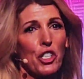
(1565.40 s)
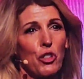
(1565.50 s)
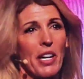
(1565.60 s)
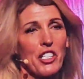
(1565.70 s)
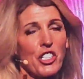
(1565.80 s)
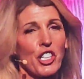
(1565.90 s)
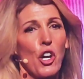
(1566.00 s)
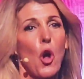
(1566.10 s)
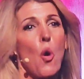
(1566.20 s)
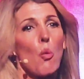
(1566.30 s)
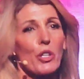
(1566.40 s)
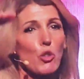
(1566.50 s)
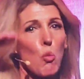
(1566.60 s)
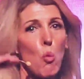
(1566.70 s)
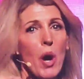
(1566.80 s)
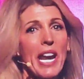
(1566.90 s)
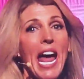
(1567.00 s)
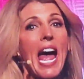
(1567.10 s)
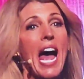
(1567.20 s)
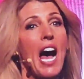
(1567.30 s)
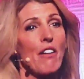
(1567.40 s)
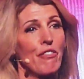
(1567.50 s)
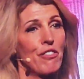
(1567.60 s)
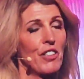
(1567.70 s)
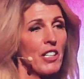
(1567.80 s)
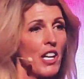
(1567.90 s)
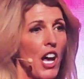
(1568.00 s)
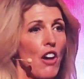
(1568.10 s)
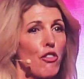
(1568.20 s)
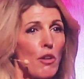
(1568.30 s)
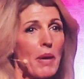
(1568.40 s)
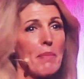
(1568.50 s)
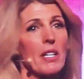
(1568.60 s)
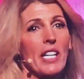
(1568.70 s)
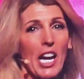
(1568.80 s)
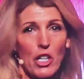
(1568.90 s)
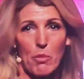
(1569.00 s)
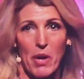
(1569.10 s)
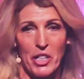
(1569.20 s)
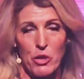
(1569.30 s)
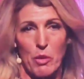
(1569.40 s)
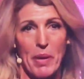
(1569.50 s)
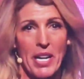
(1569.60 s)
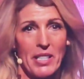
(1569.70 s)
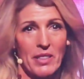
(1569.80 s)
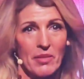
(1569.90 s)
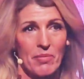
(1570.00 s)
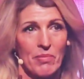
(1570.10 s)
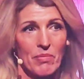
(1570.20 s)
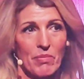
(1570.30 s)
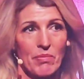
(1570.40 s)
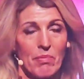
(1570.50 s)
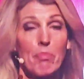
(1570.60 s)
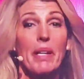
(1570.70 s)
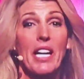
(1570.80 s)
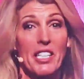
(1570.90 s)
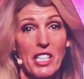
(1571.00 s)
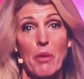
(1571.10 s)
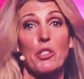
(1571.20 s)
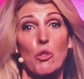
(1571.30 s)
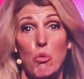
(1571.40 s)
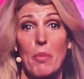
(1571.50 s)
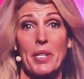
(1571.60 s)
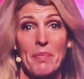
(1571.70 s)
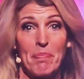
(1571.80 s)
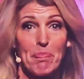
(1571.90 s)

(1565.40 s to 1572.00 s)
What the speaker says: structure was 1/2 of what my male counterparts were paid because I was a woman.